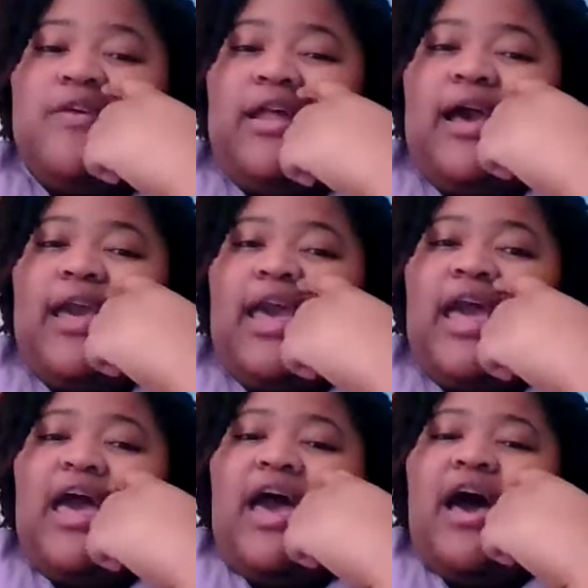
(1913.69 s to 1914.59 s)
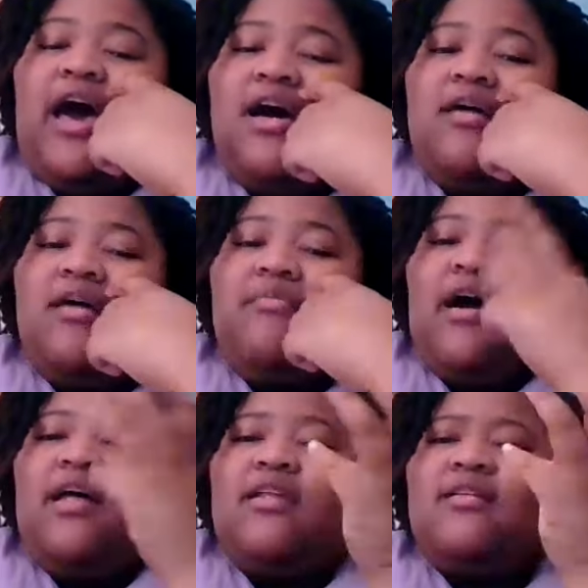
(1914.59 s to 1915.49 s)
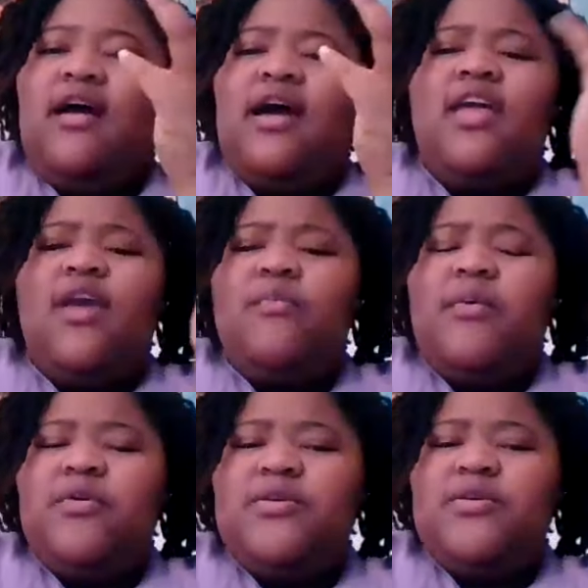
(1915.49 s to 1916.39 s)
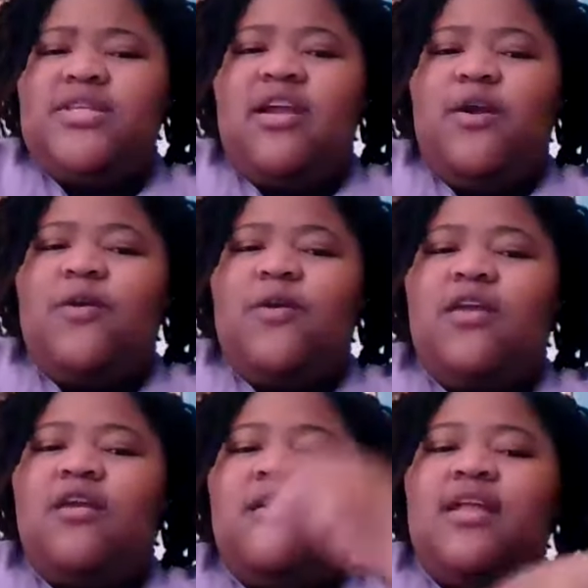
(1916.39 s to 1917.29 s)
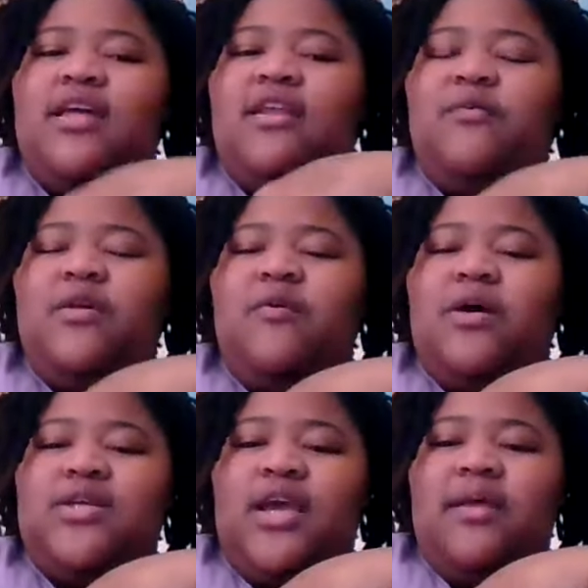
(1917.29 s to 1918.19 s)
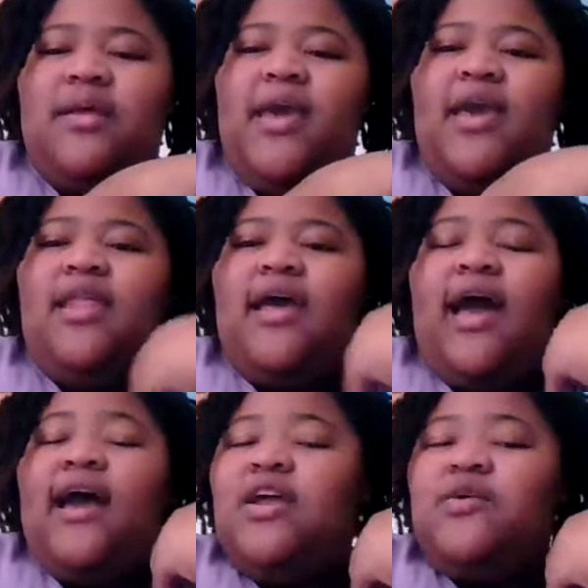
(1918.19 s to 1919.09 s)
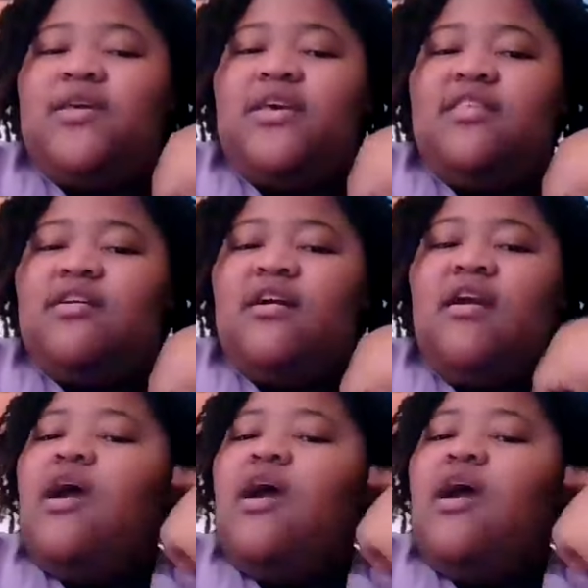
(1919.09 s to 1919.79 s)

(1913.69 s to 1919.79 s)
Like, I can't remember who said it earlier. Like, they don't really watch anime. Like, I don't either.